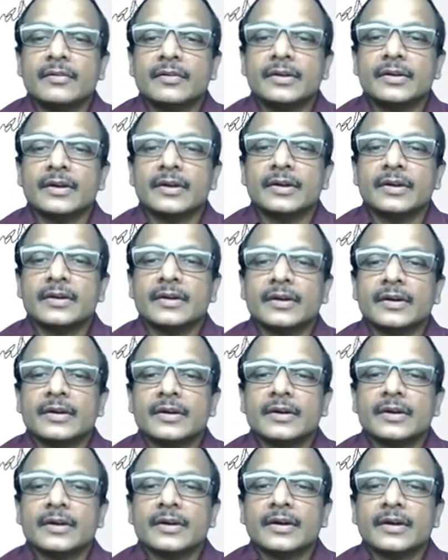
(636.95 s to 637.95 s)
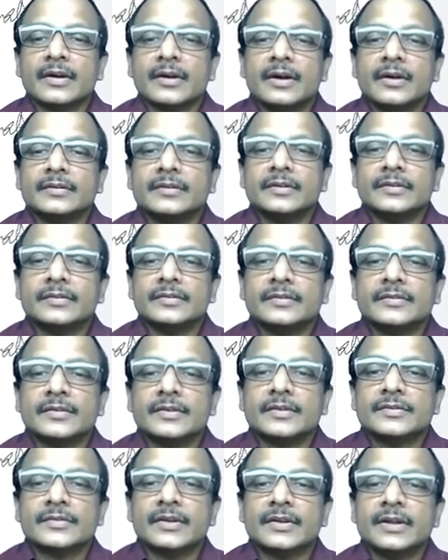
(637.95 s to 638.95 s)
Okay, this is
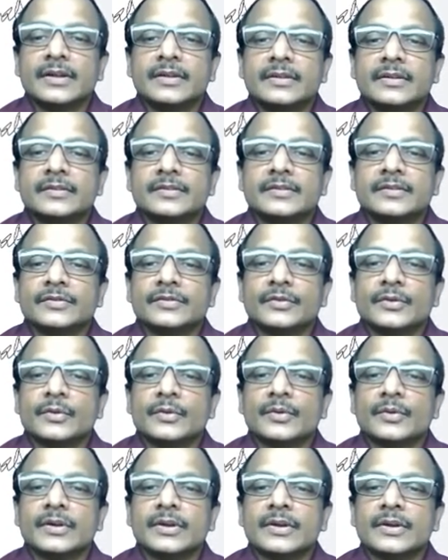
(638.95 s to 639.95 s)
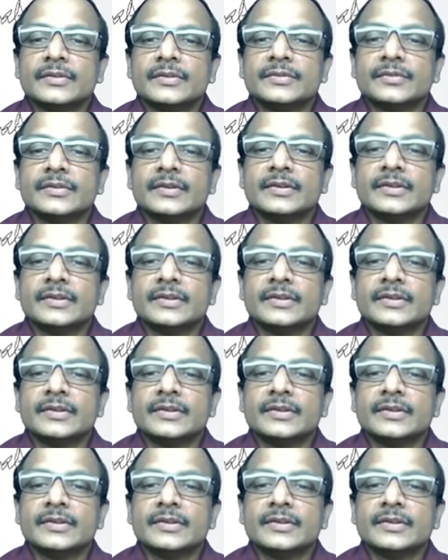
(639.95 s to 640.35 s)
a cell, this is nucleus.